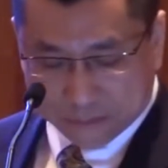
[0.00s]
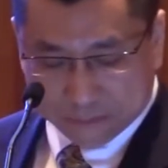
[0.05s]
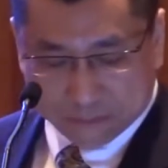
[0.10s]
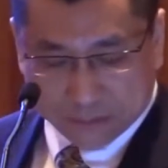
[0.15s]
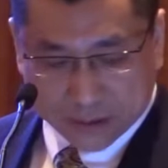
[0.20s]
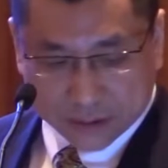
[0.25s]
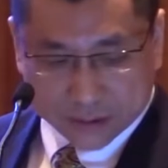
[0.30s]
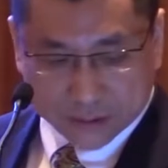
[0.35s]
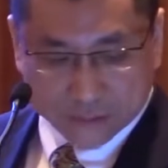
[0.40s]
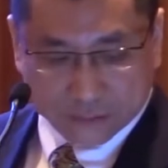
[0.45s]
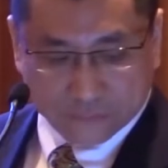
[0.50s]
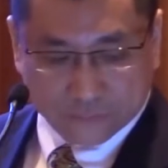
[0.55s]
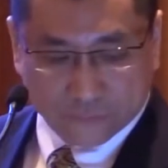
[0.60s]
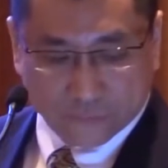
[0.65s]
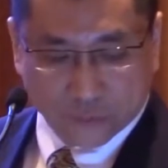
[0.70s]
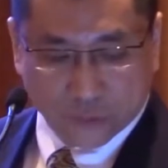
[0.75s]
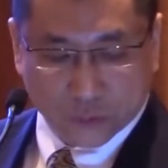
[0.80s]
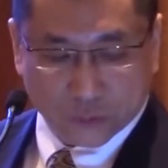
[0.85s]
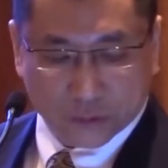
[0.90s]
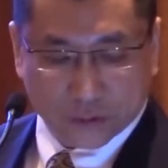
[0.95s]
But
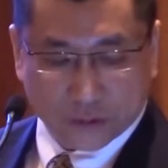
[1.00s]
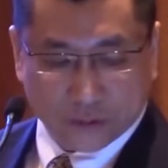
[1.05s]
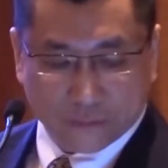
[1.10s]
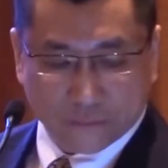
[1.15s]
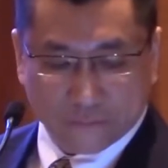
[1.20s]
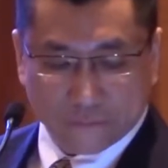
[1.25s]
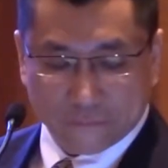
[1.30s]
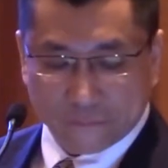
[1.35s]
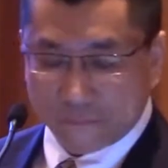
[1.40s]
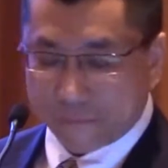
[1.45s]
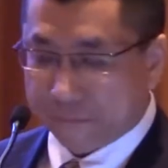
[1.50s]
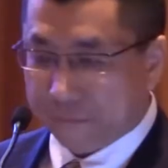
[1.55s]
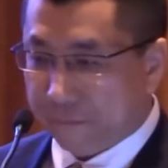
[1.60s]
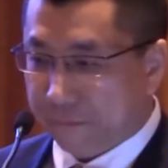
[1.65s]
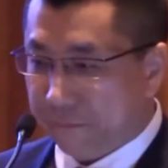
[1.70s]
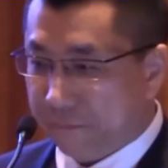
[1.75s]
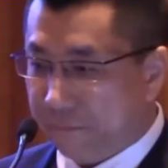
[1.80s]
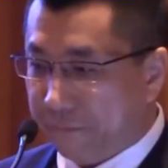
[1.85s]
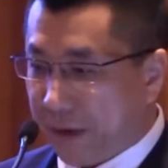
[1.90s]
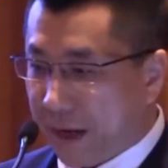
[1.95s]
for the
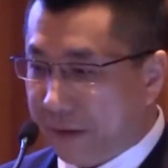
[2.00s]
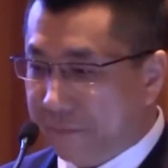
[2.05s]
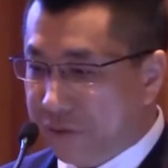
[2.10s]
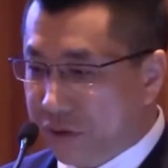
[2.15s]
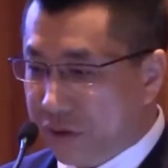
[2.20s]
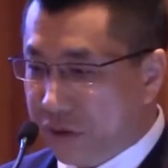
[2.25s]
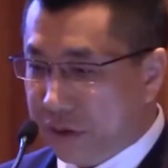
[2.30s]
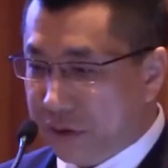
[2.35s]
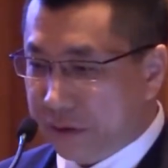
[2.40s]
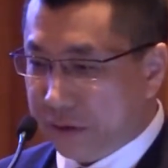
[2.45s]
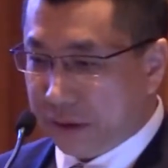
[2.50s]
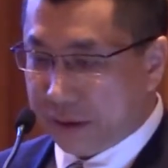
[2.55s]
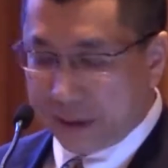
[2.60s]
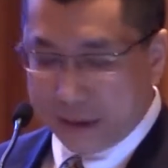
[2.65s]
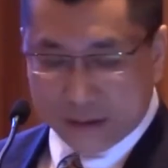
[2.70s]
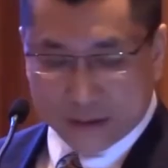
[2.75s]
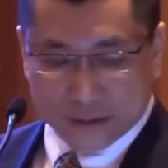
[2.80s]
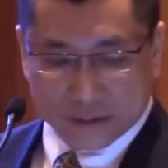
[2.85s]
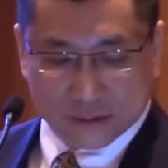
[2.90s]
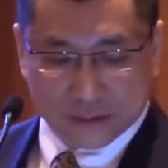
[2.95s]
5G, the
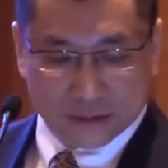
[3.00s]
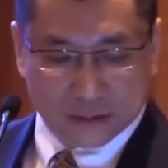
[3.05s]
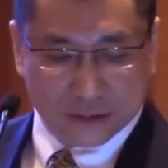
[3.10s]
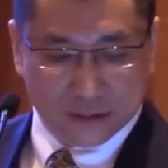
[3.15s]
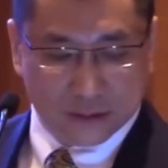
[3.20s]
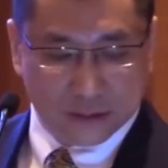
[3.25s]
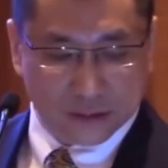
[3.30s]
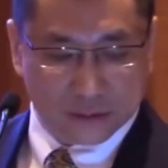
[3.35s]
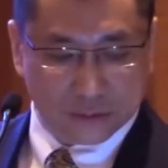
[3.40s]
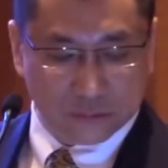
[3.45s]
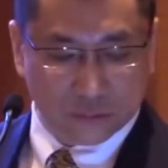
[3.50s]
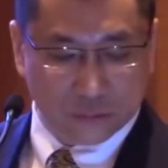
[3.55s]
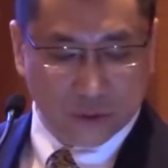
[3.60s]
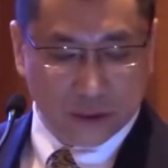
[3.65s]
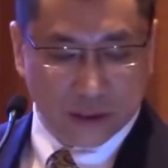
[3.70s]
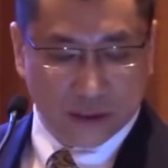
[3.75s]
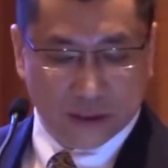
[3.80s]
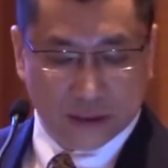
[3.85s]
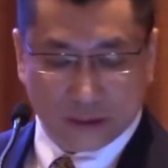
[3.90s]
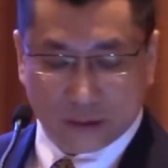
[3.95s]
latency is
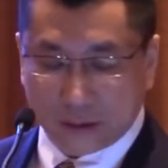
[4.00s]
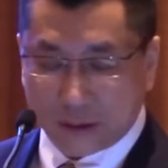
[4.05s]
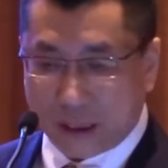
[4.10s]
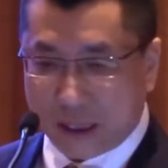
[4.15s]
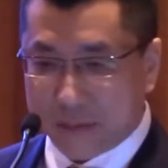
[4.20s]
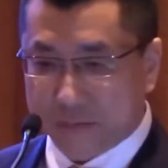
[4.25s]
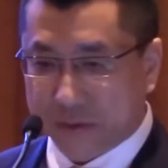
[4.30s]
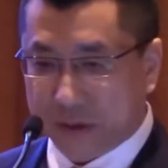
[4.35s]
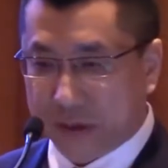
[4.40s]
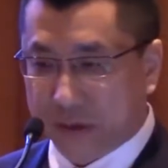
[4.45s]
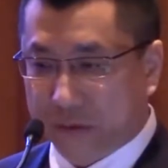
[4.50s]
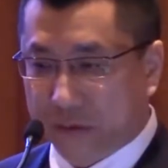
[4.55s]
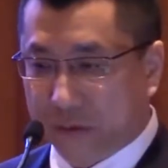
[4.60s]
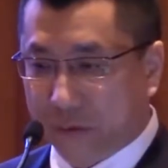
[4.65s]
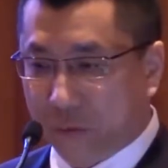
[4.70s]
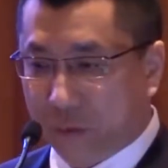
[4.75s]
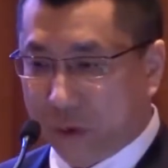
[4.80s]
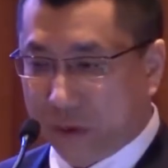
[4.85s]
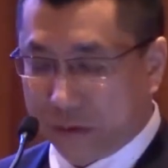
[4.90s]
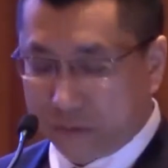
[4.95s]
really come into
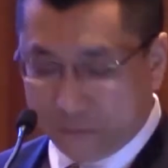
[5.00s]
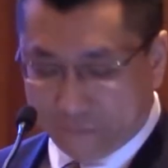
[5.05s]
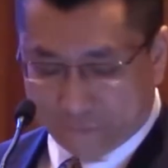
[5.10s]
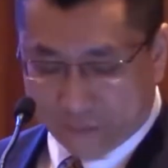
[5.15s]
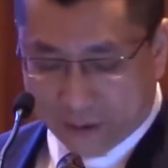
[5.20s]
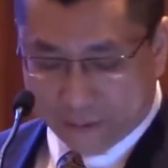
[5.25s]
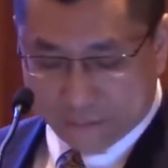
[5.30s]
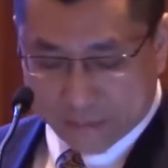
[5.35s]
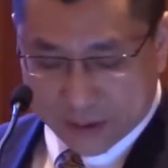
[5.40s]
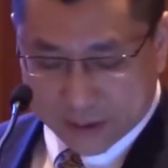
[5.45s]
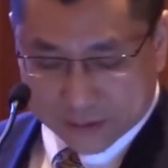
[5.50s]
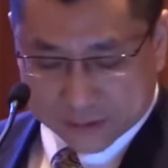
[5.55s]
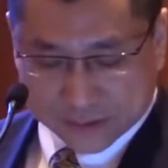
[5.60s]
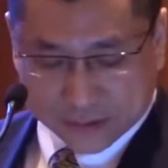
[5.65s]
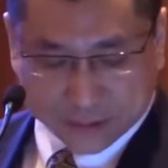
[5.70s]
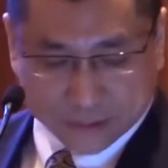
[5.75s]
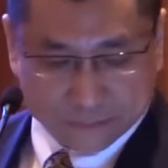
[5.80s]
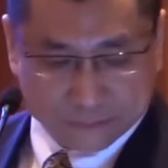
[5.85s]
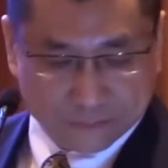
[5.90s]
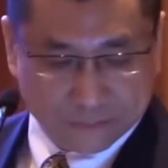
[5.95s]
1 to 5
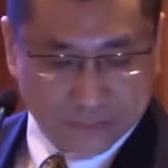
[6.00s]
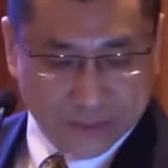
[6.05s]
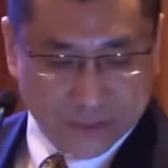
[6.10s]
milliseconds.